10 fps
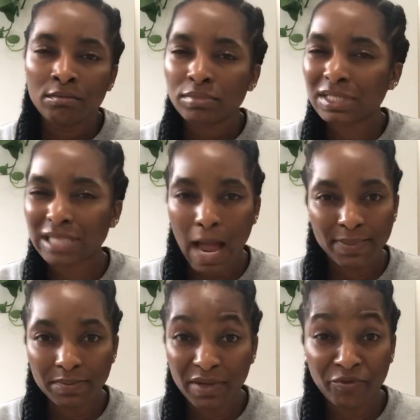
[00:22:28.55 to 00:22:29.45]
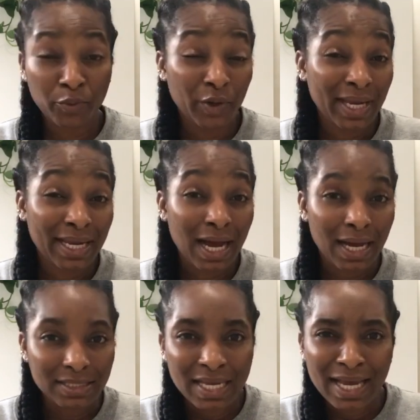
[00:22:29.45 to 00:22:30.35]
stopped me from creating
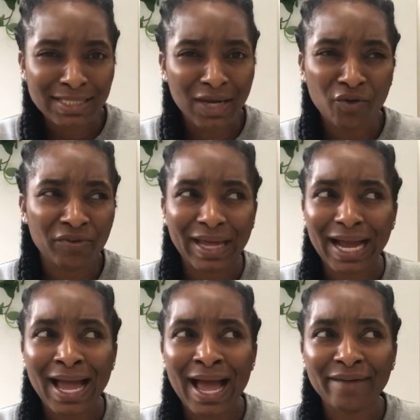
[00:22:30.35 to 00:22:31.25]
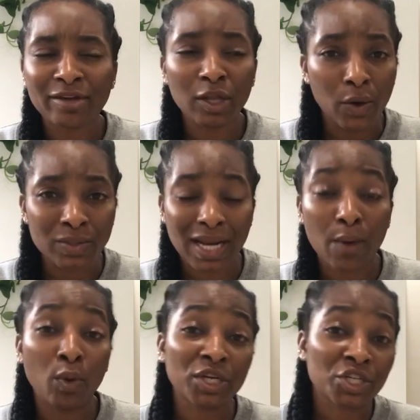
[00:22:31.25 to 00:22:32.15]
content because I don't feel like I have clothes that I
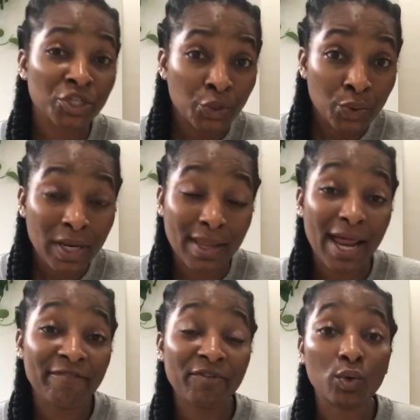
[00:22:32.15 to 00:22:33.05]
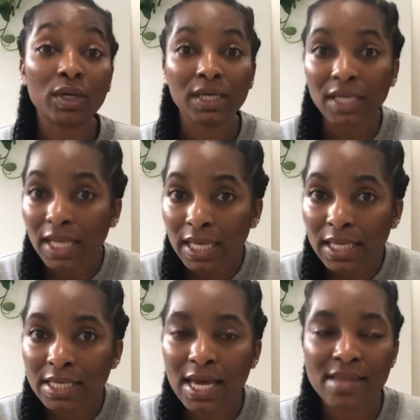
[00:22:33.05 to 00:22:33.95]
want to shoot and that I feel good
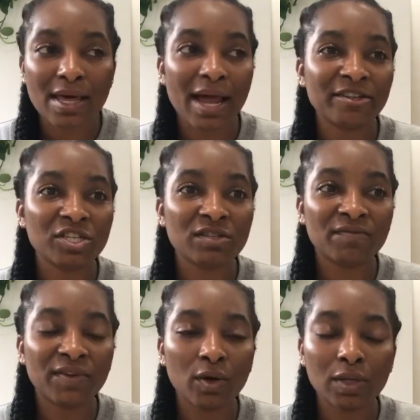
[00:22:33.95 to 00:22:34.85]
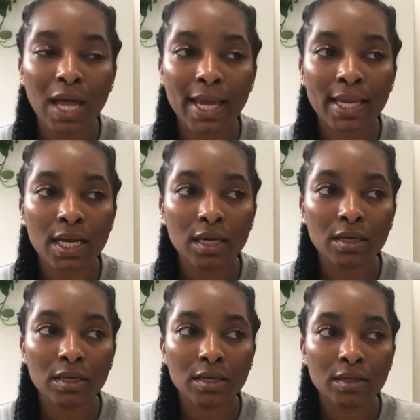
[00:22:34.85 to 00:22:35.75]
in and that I just feel like
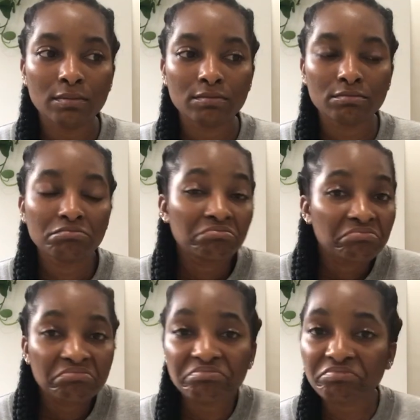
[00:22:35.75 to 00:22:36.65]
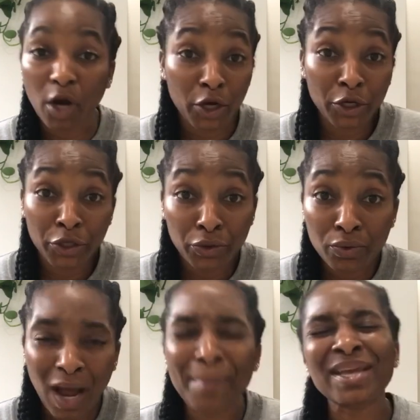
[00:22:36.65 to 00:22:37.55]
are
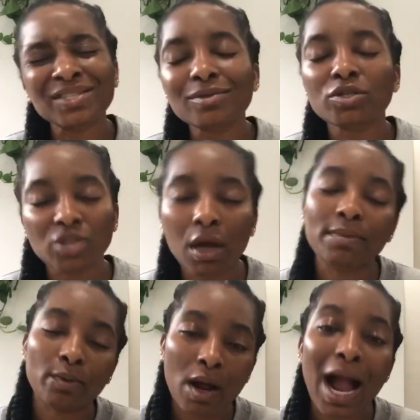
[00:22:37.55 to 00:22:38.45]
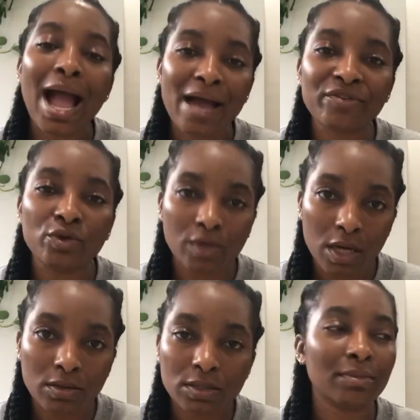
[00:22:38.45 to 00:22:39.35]
cute. I mean, don't get me wrong, I have cute
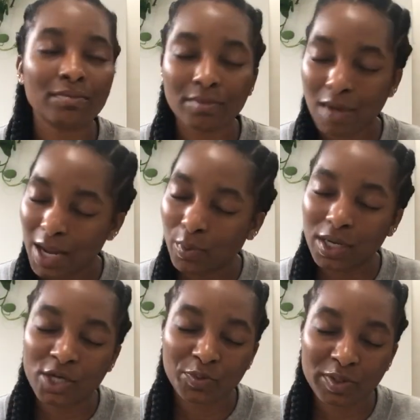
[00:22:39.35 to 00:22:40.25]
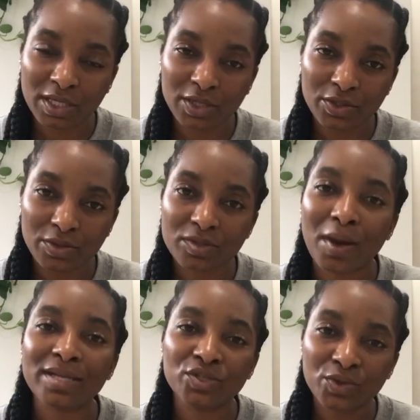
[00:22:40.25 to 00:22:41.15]
clothes. I 100% do, so
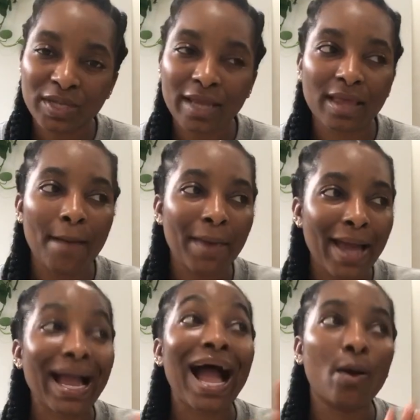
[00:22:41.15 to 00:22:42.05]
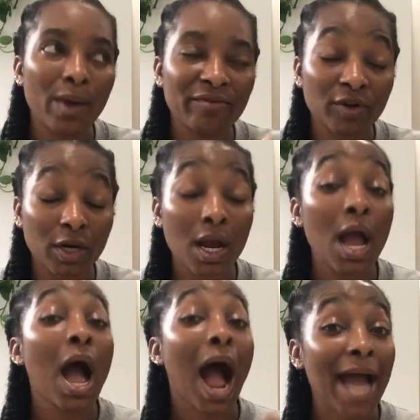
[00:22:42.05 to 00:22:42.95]
I do take that back. However,
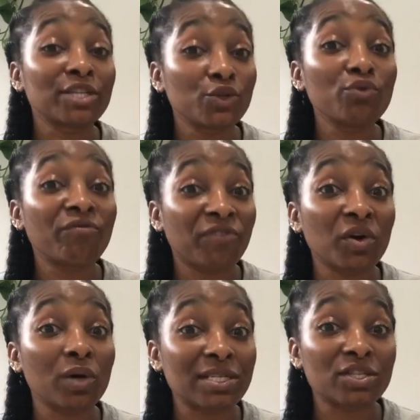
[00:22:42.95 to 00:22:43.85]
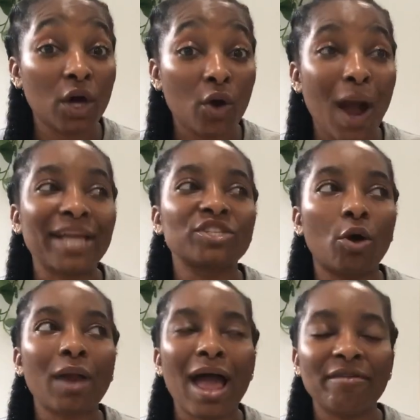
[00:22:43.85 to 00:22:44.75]
I do feel as though I
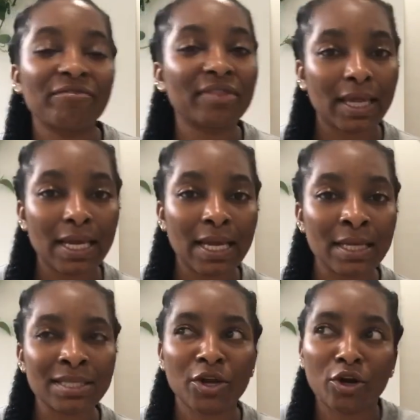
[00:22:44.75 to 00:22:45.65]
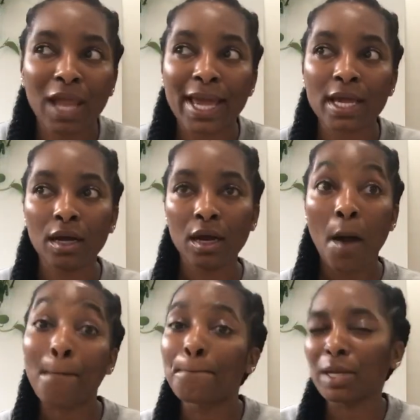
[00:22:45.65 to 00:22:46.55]
don't have things that are like
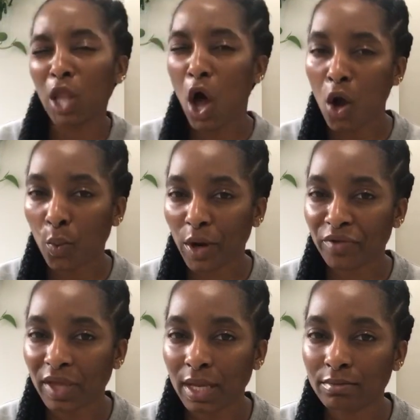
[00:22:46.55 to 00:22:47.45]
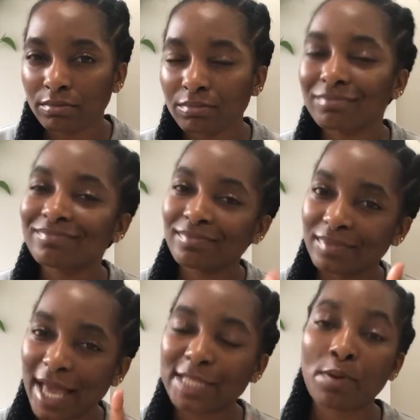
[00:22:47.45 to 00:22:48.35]
blog worthy.
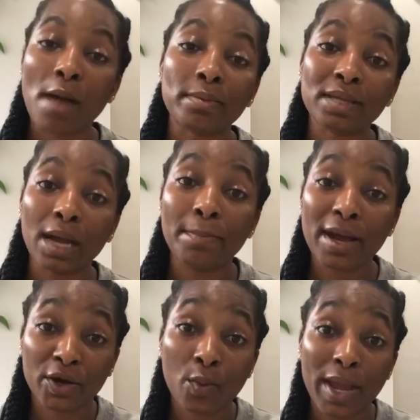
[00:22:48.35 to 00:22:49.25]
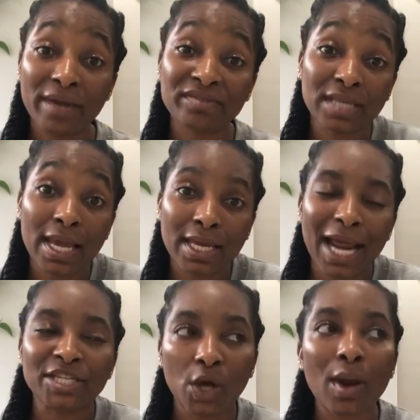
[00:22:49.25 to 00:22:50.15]
That's probably a better way of saying it.
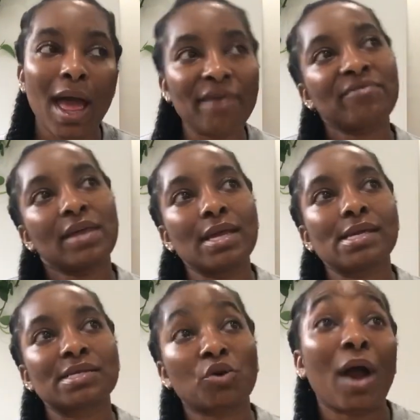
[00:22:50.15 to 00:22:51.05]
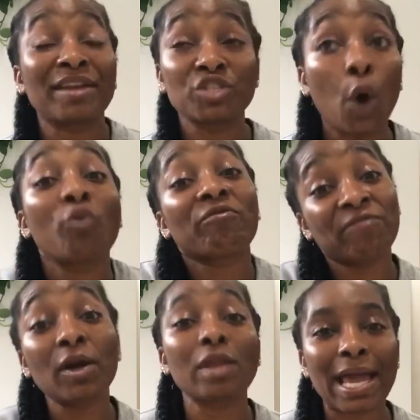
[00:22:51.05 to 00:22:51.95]
I don't have things, or I don't
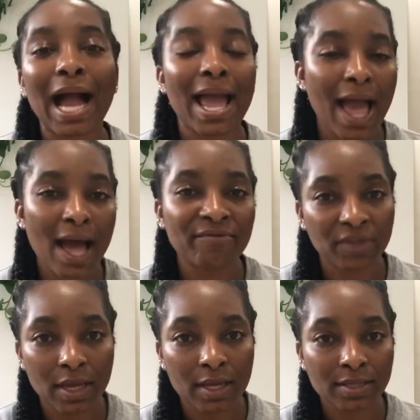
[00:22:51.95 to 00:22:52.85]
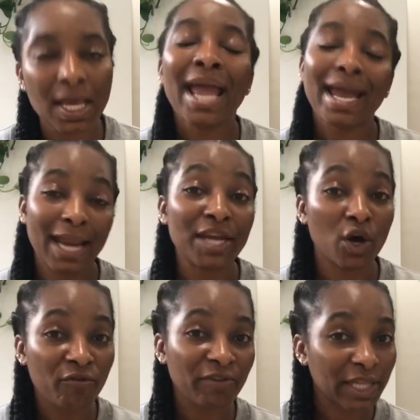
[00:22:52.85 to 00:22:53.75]
feel like I have things, and I
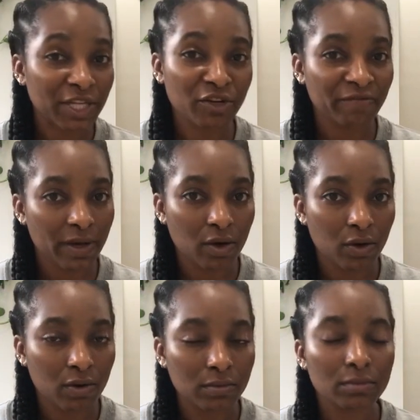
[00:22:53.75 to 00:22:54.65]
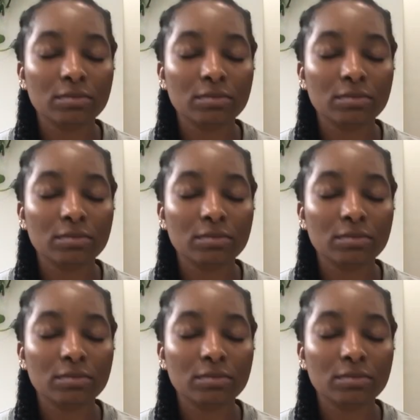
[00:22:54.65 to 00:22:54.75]
know feelings are fickle.